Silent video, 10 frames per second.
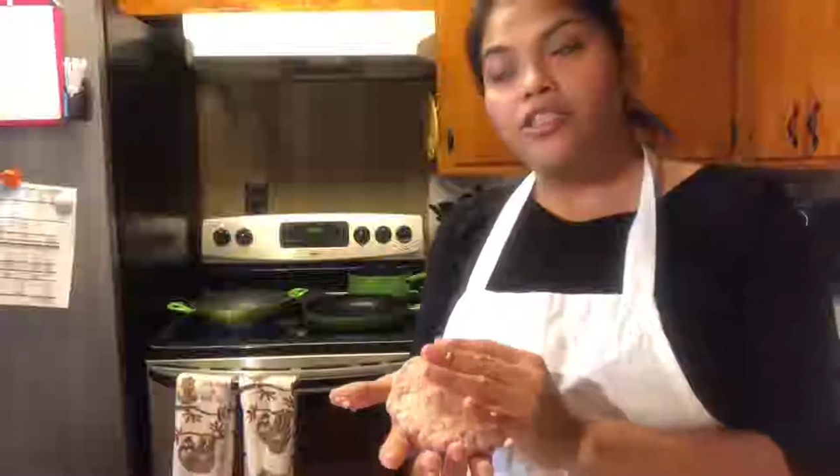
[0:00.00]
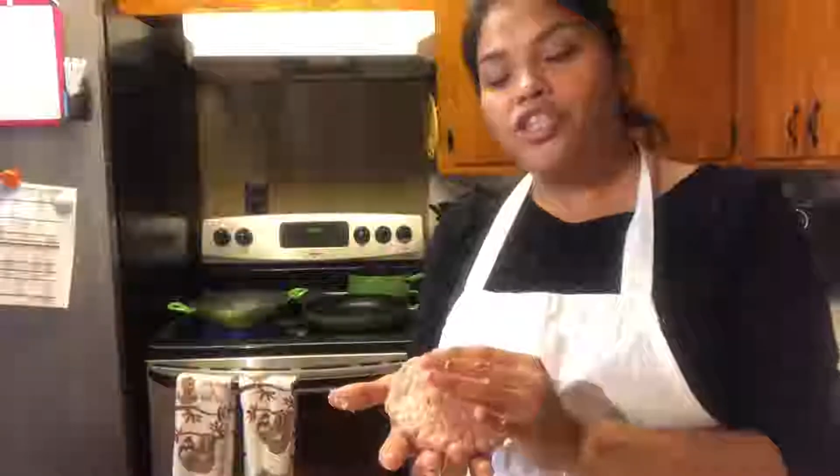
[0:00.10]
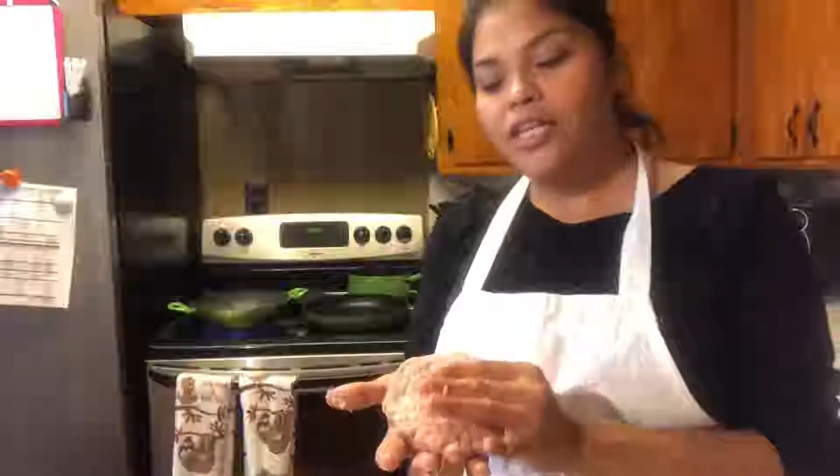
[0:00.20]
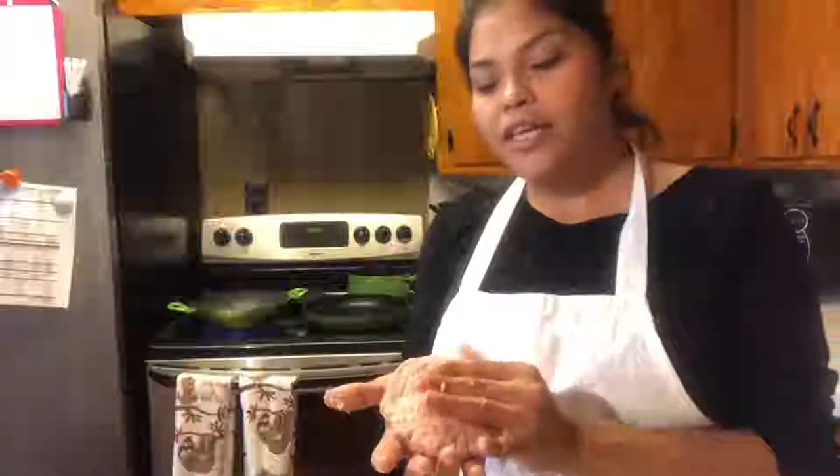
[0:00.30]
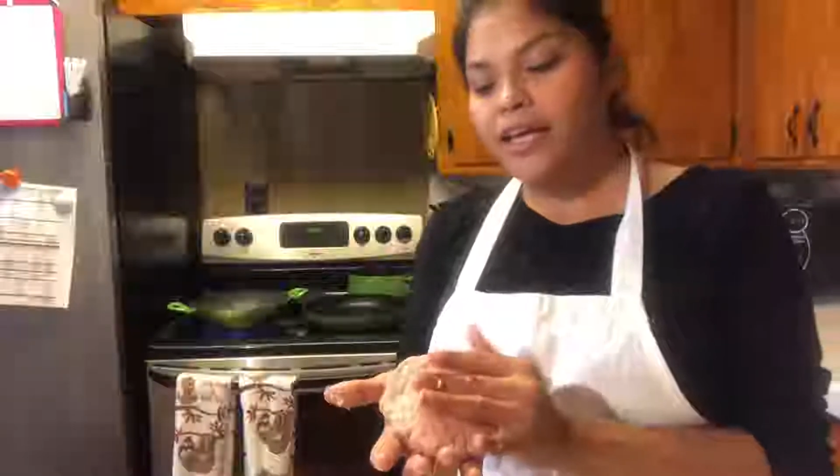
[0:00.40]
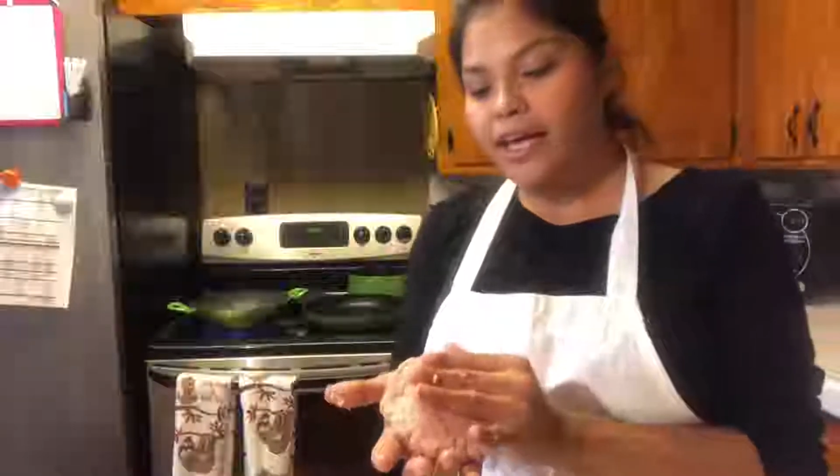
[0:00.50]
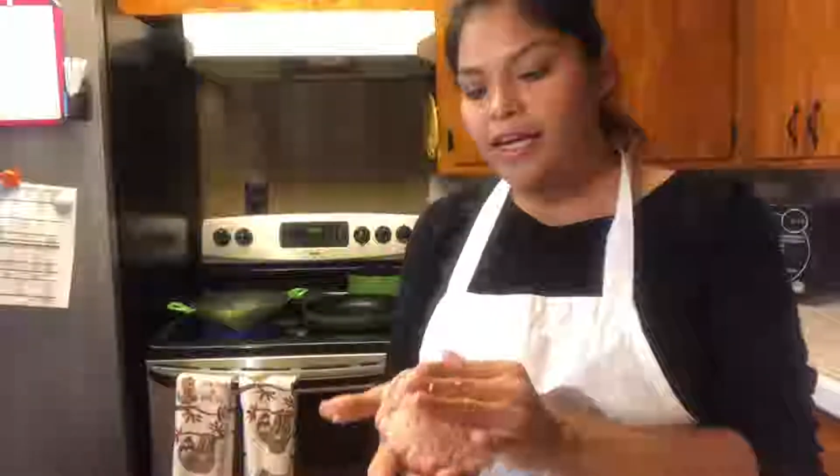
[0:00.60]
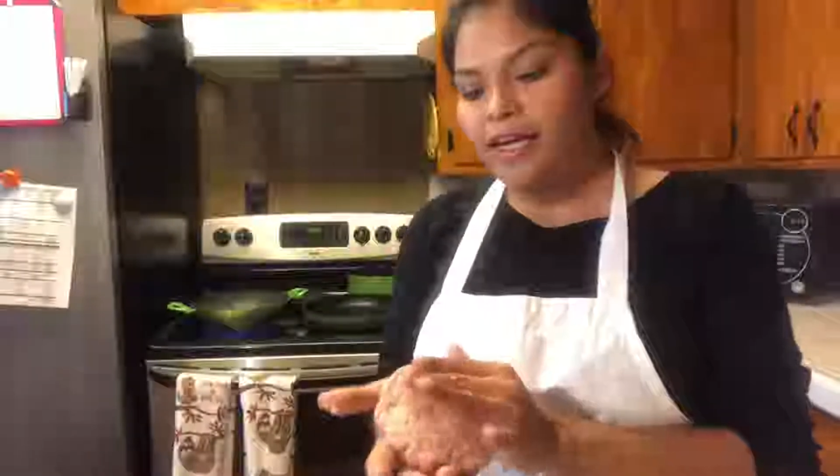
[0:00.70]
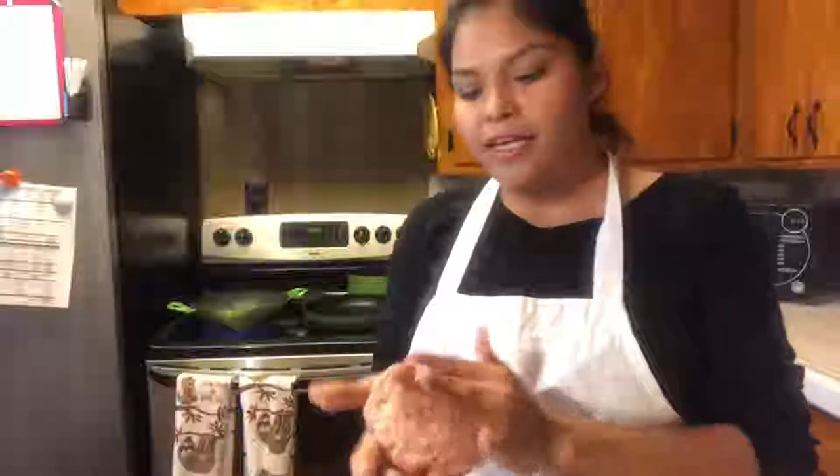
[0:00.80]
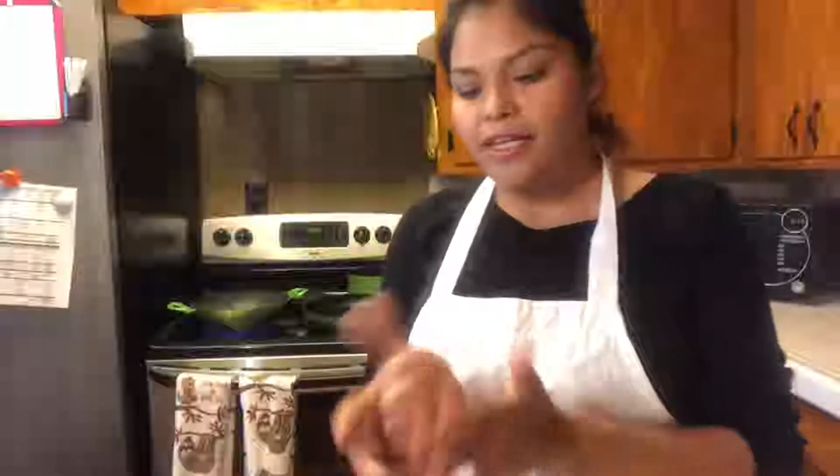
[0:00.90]
chile,
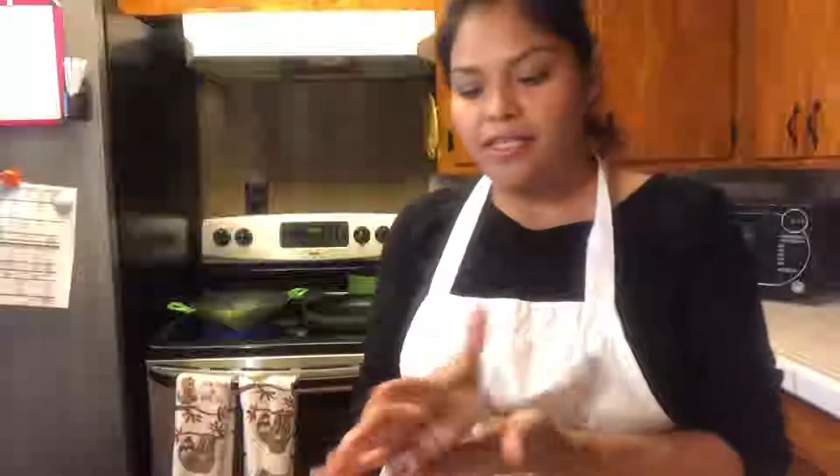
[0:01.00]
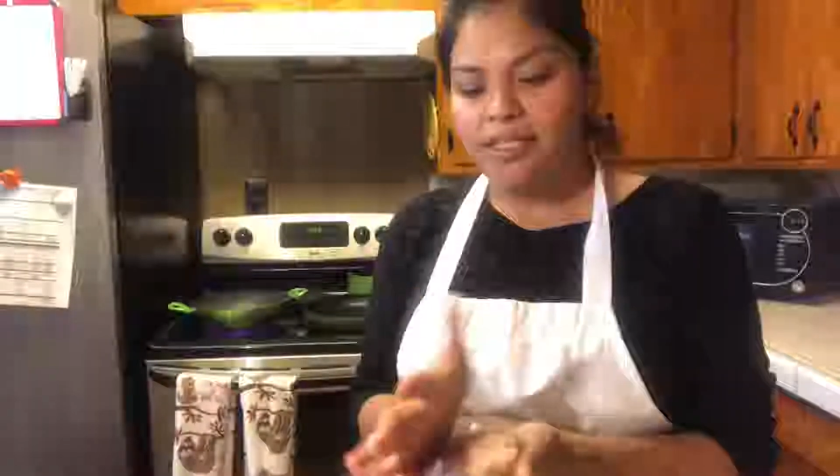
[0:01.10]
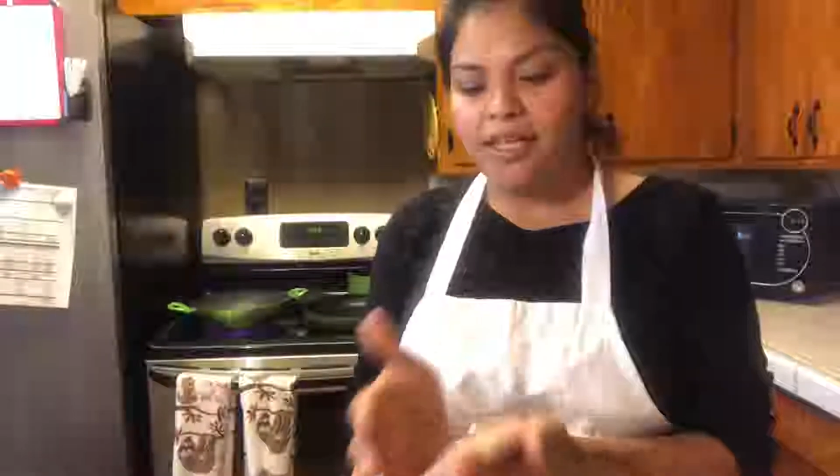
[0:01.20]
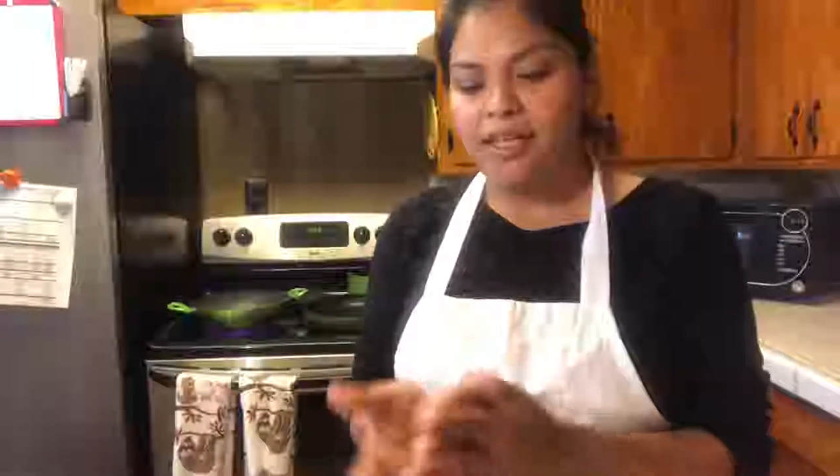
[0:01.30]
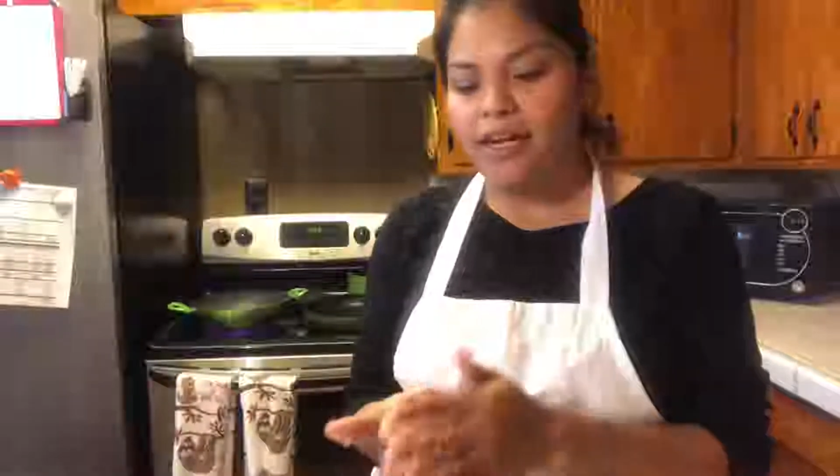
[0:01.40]
and onions, and